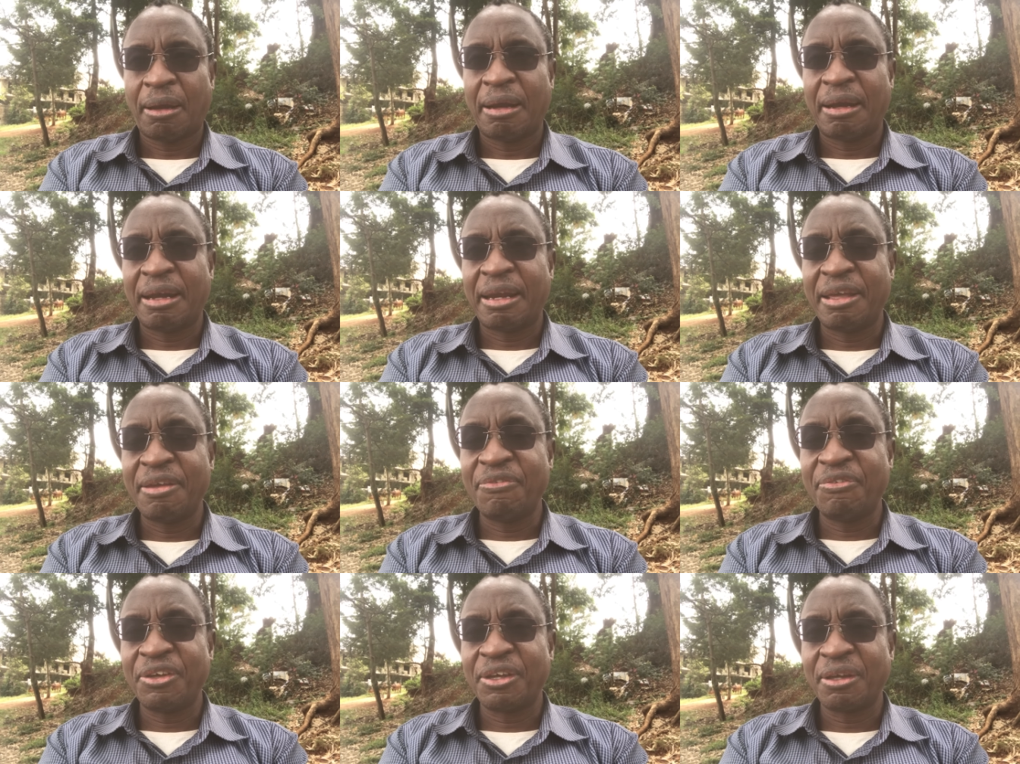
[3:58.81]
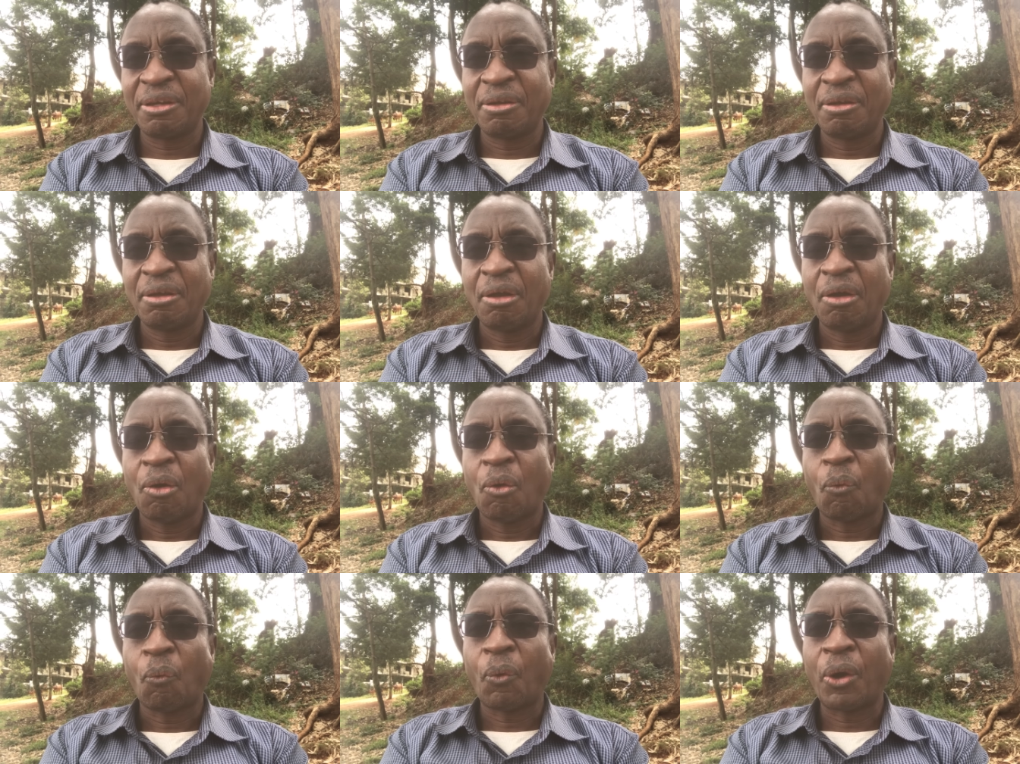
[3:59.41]
living
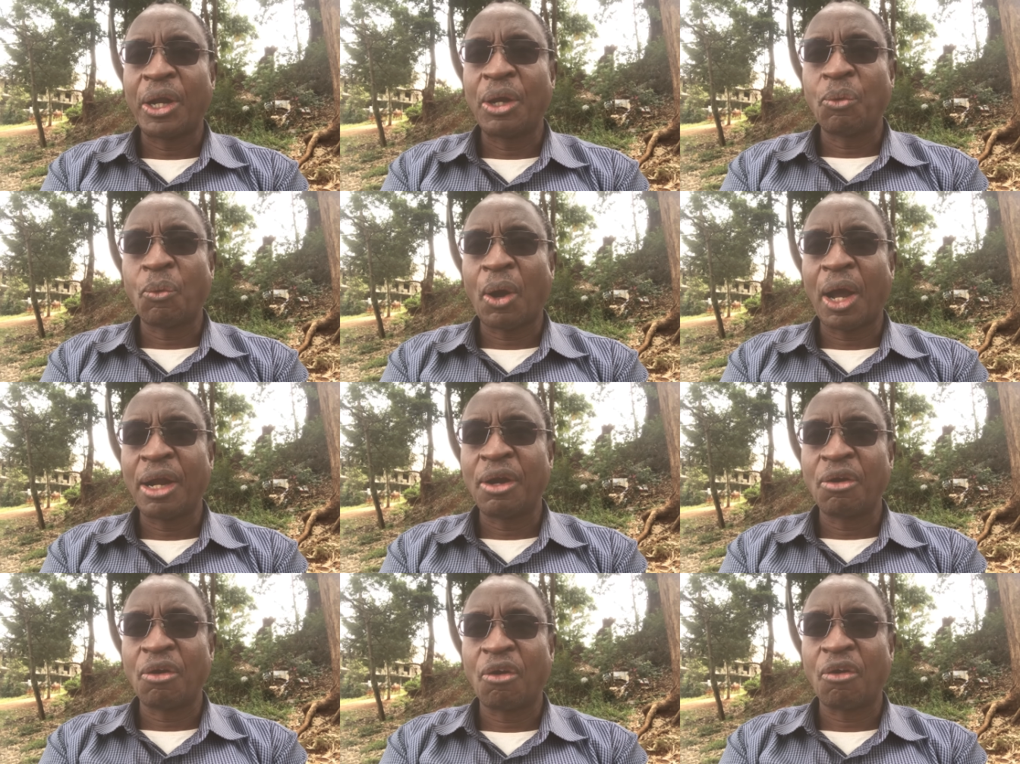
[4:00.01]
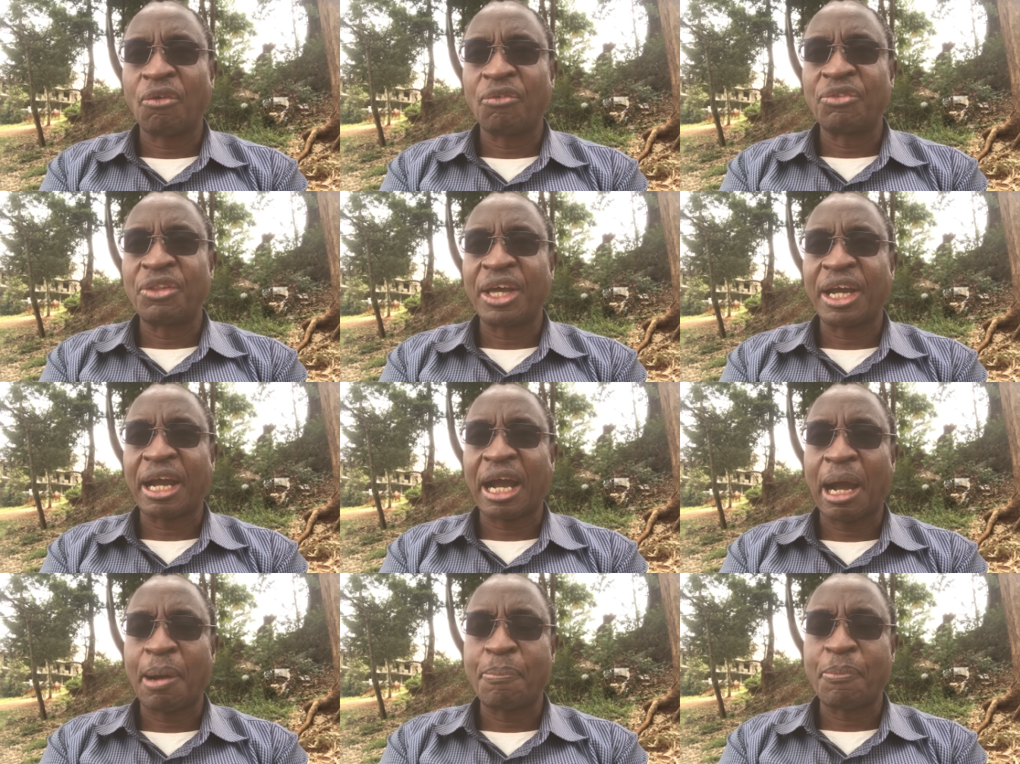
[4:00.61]
when one of
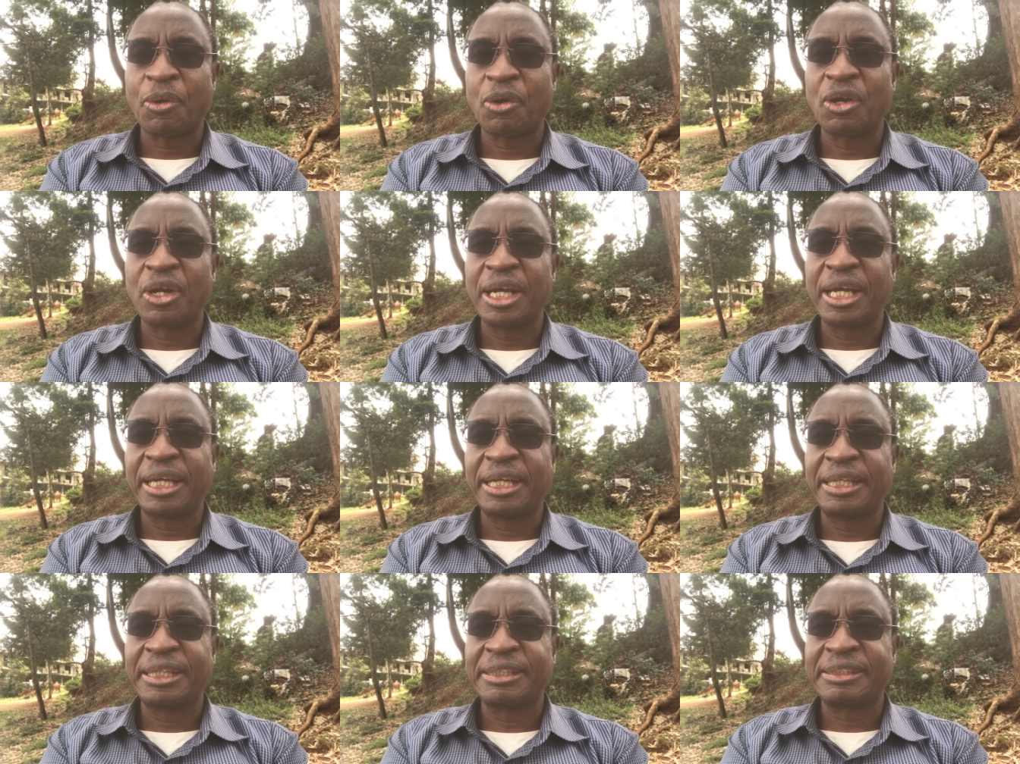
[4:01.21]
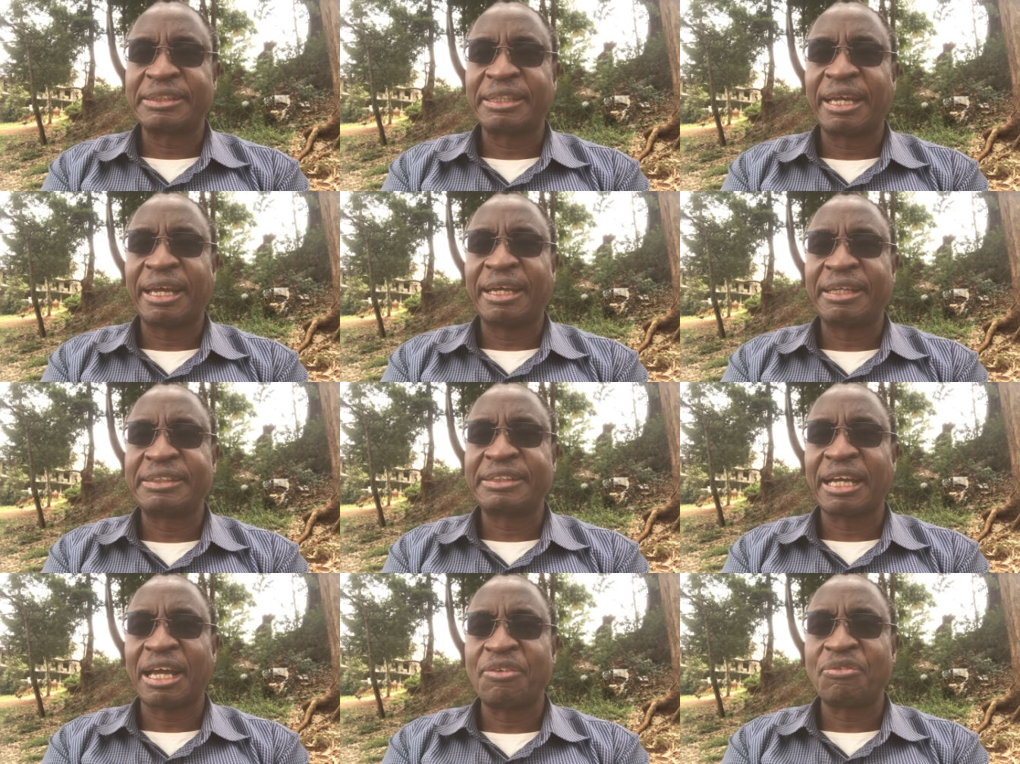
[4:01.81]
the couple is
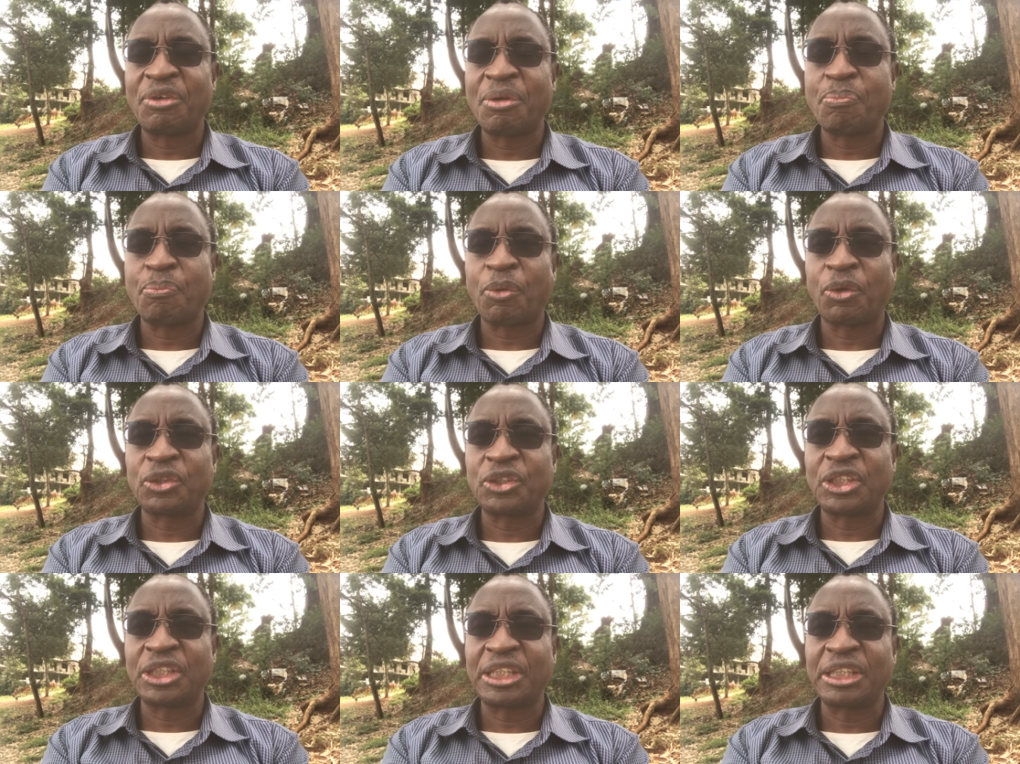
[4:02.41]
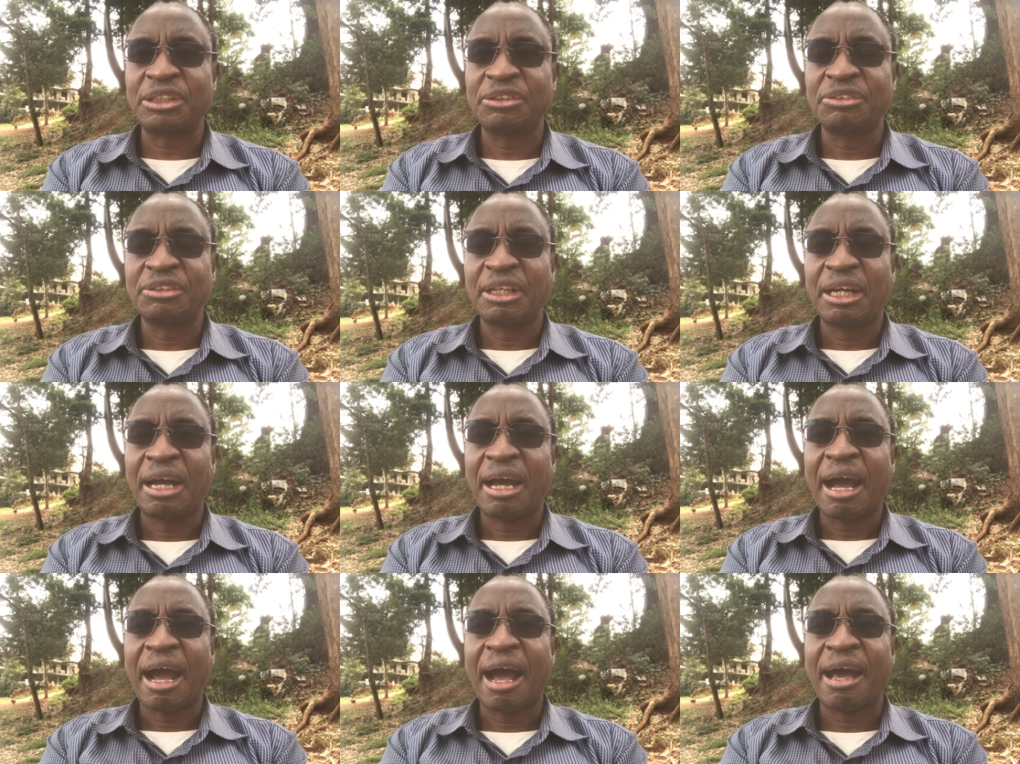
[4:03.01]
HIV positive
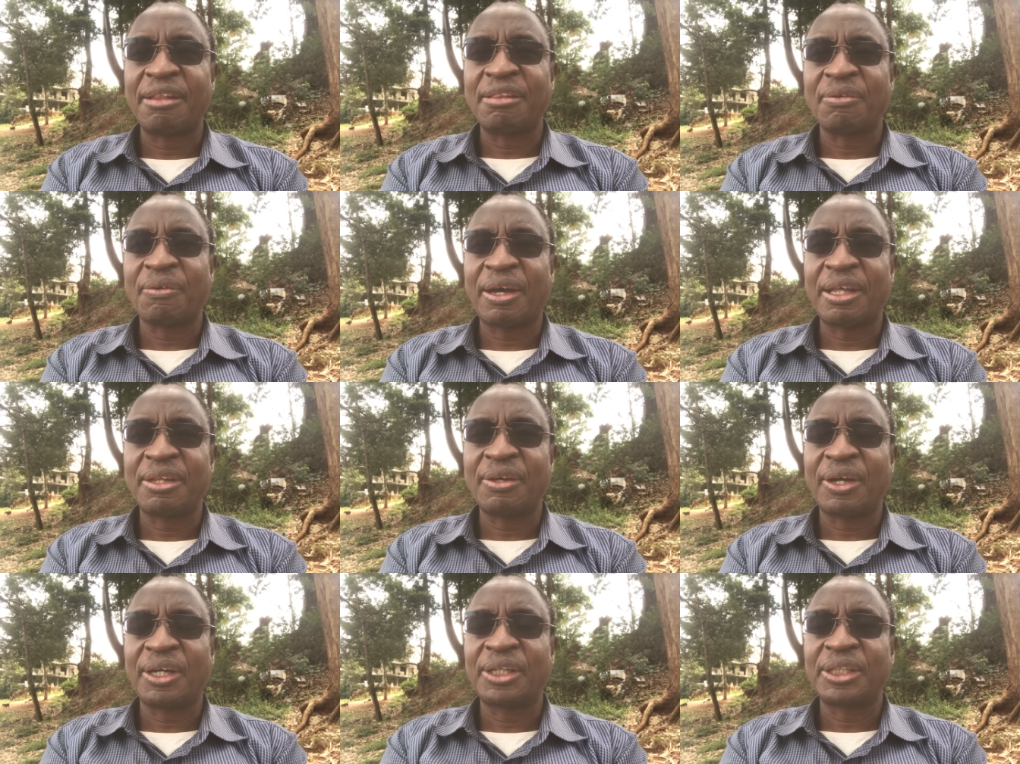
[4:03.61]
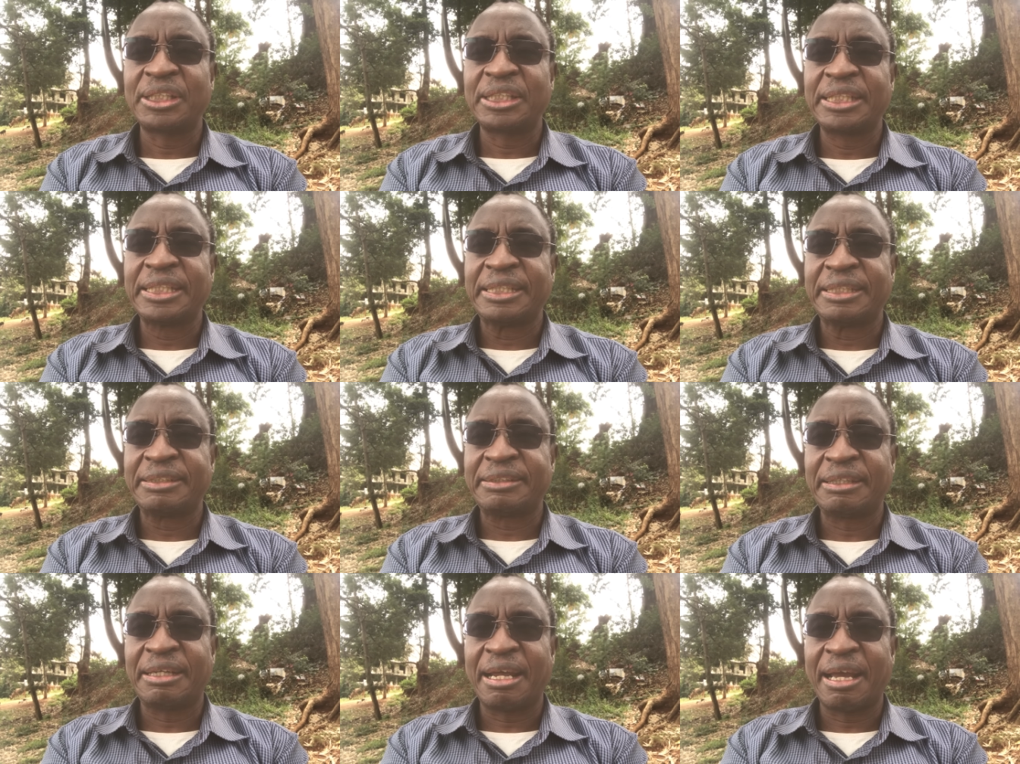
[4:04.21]
and the other one
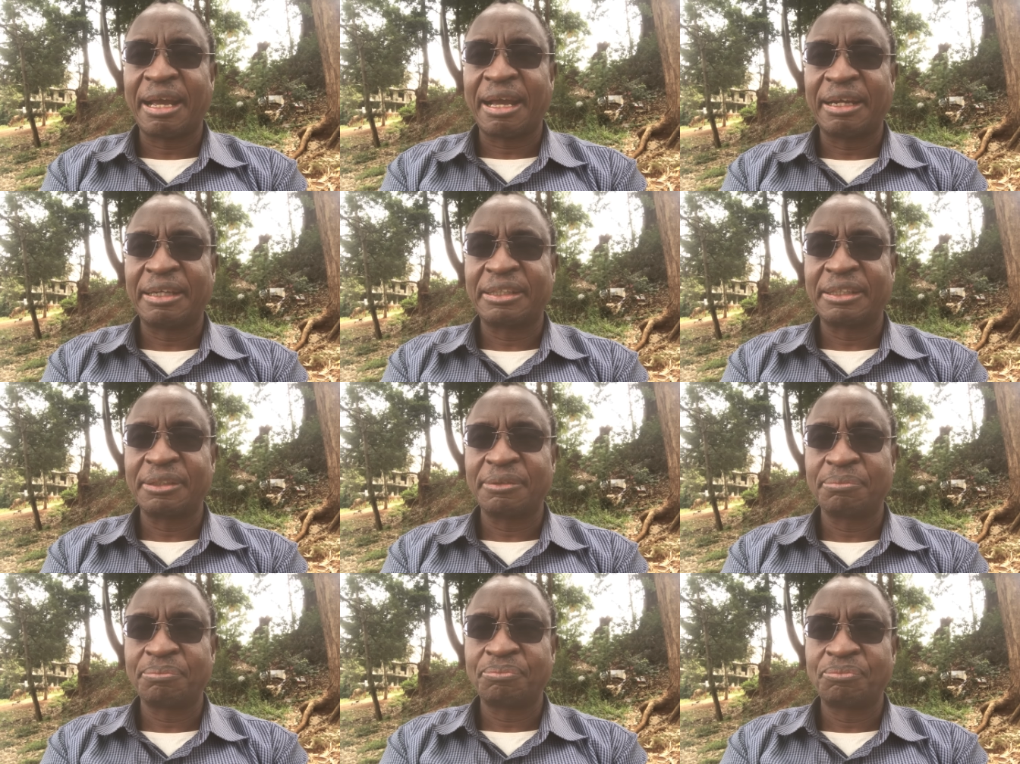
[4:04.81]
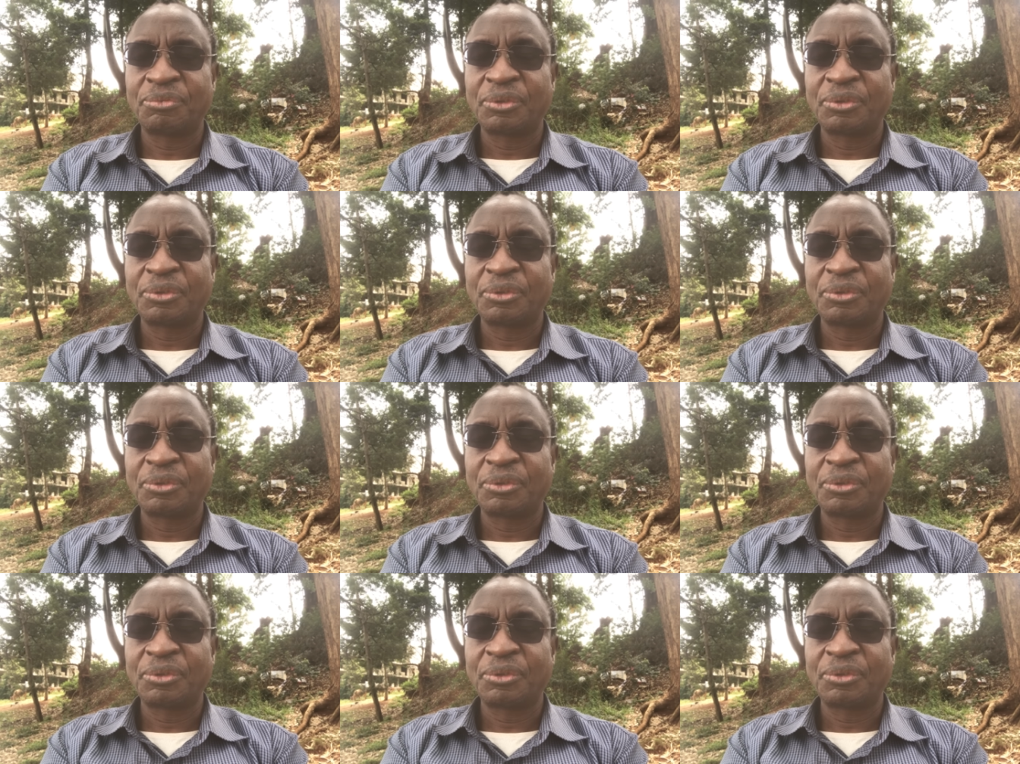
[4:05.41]
is negative.